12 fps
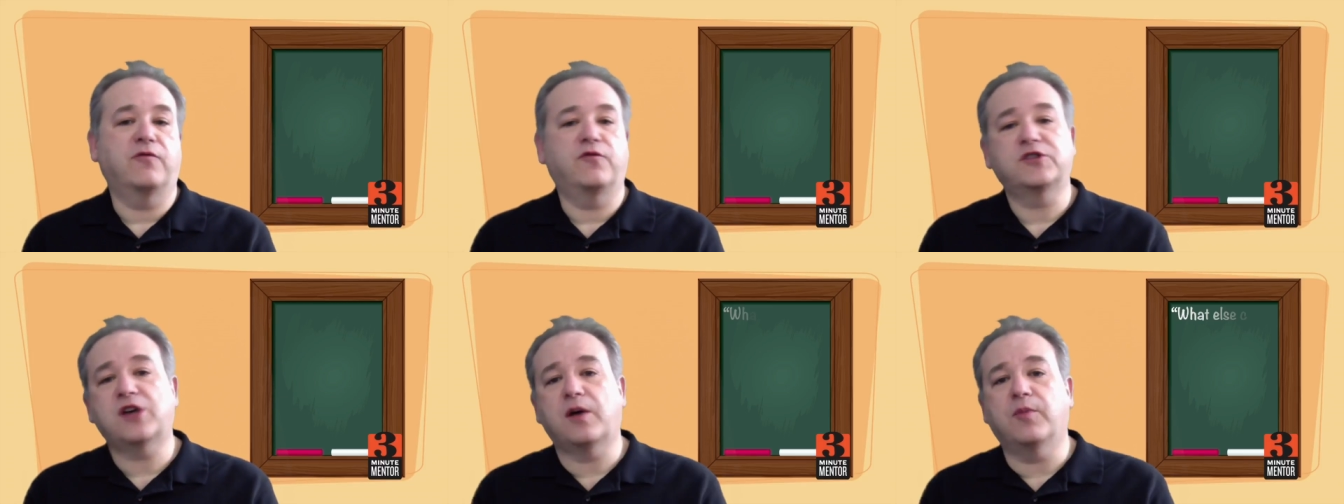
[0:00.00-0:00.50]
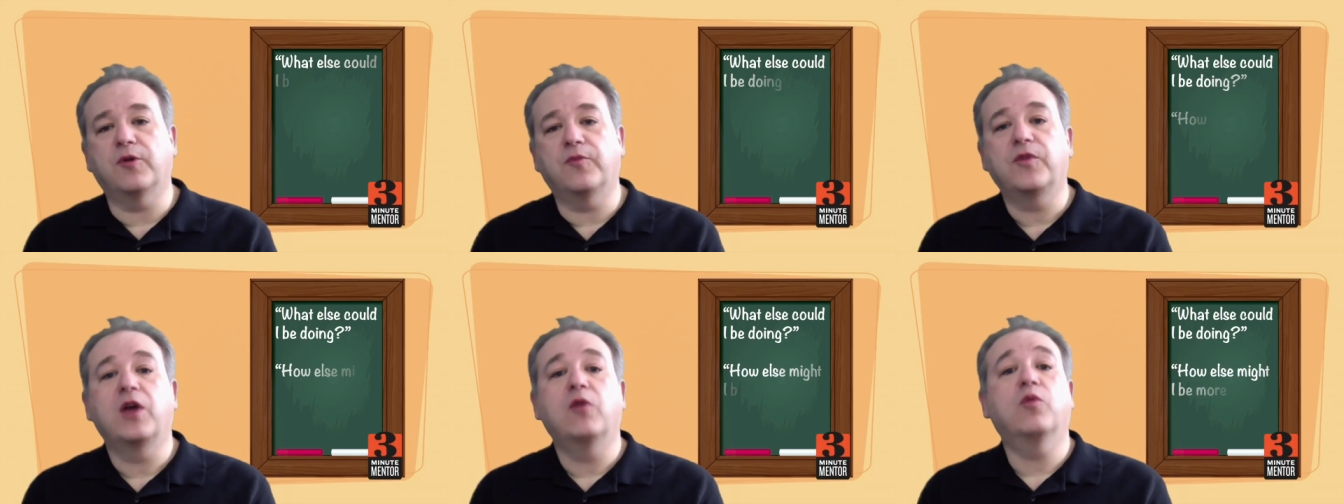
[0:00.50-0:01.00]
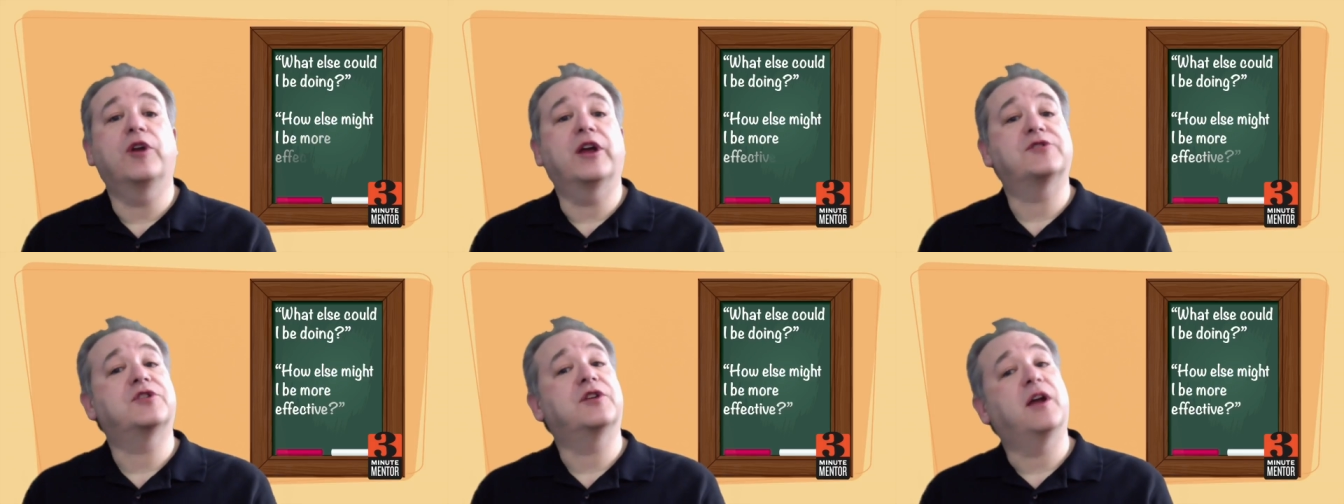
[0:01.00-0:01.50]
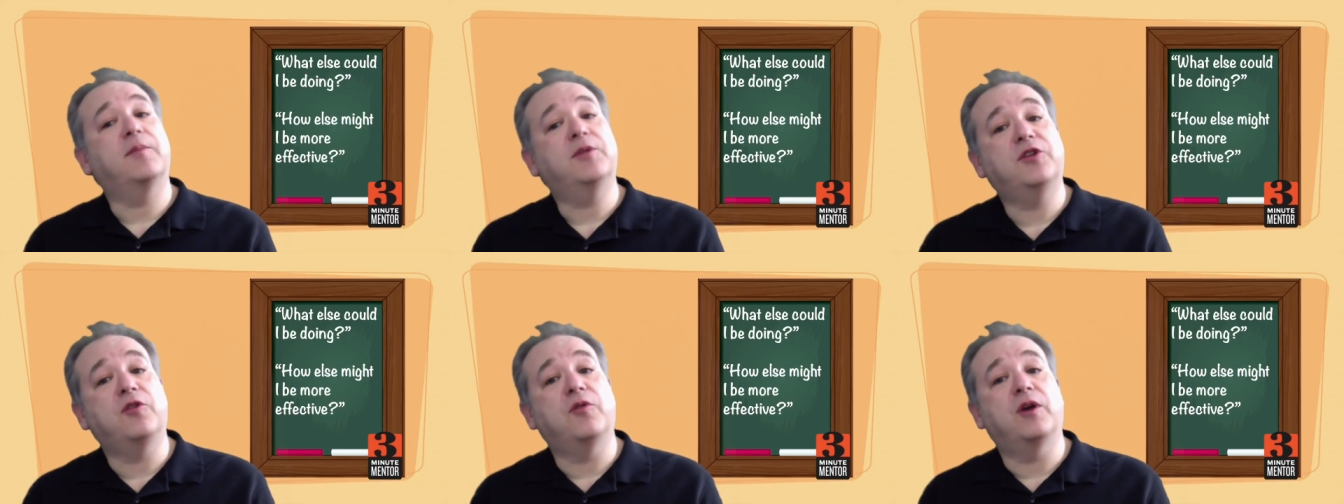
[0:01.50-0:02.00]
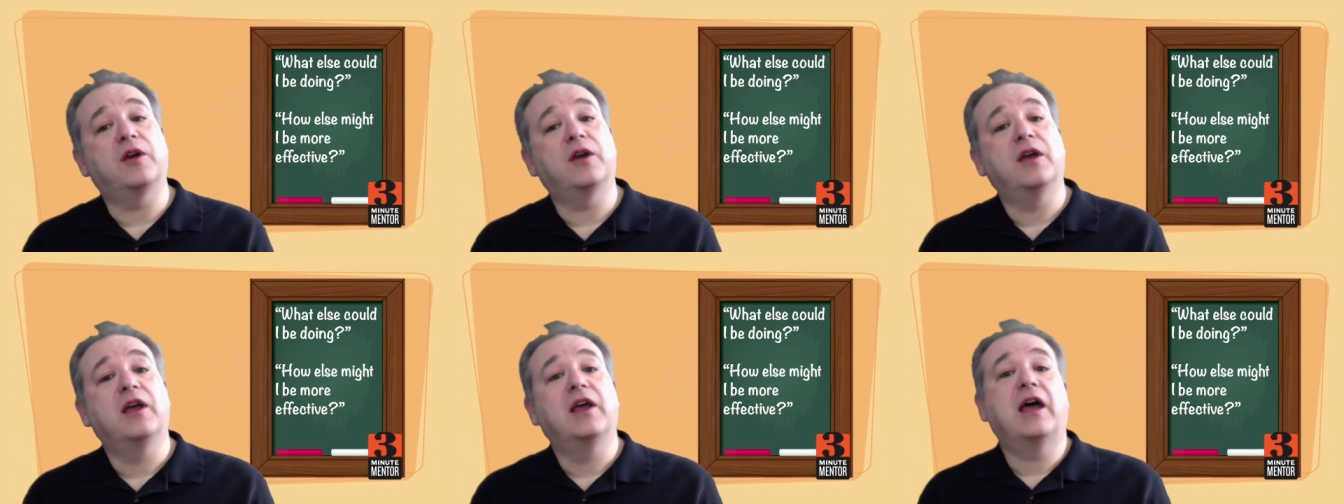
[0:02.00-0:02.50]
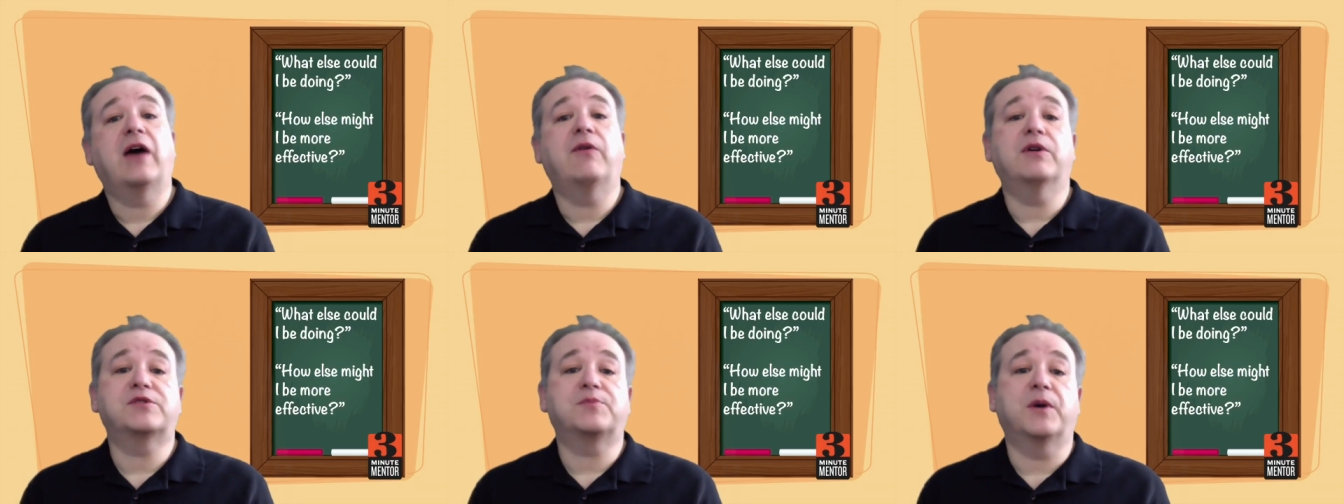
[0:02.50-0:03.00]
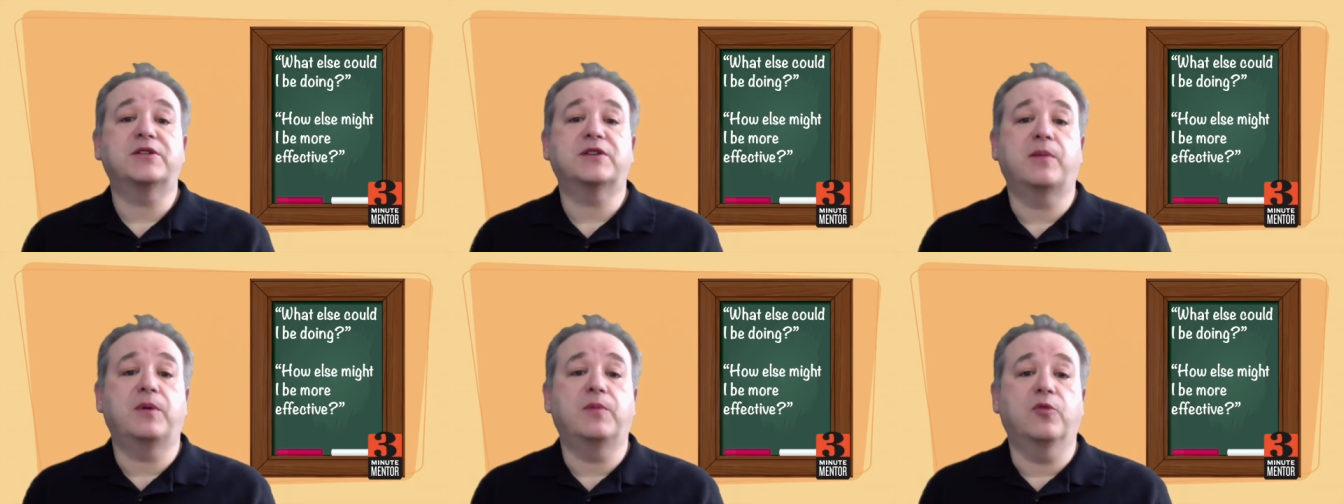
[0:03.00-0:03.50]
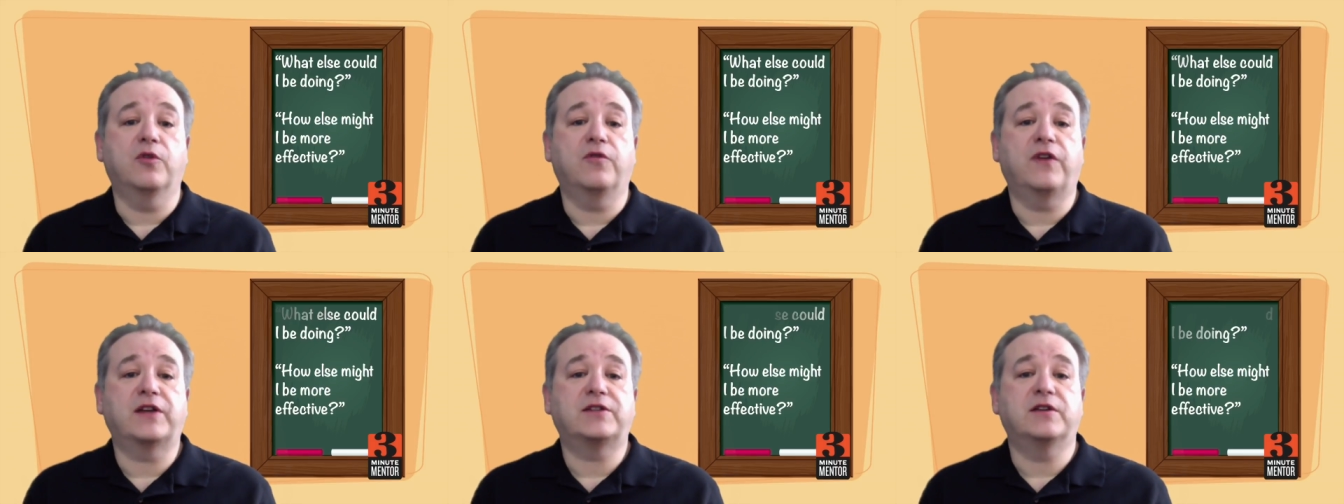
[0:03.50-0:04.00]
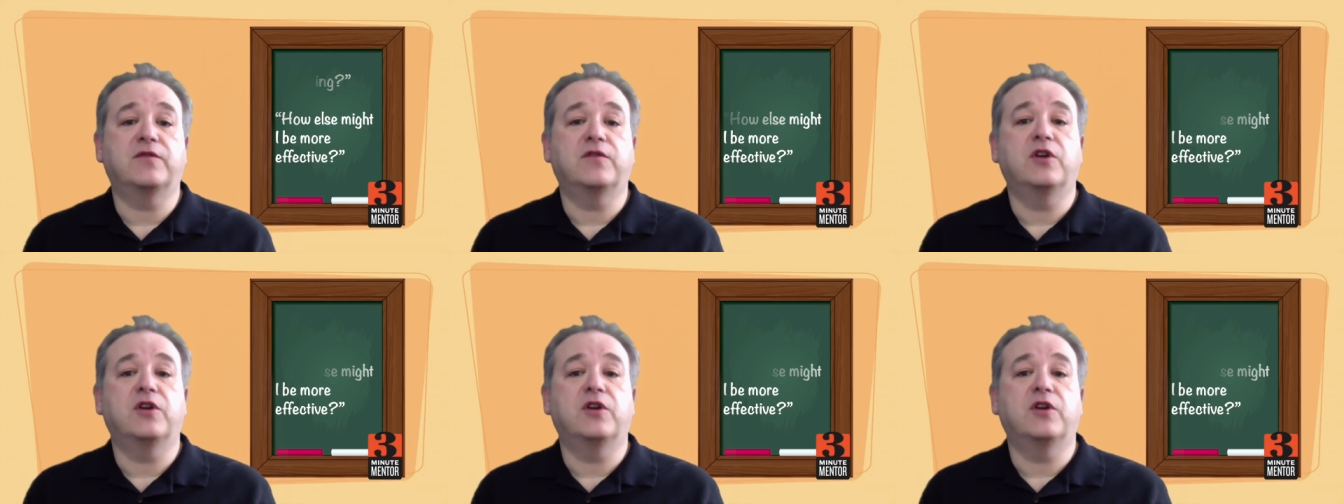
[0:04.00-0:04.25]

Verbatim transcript: For example, what else could I be doing? How else might I be more effective?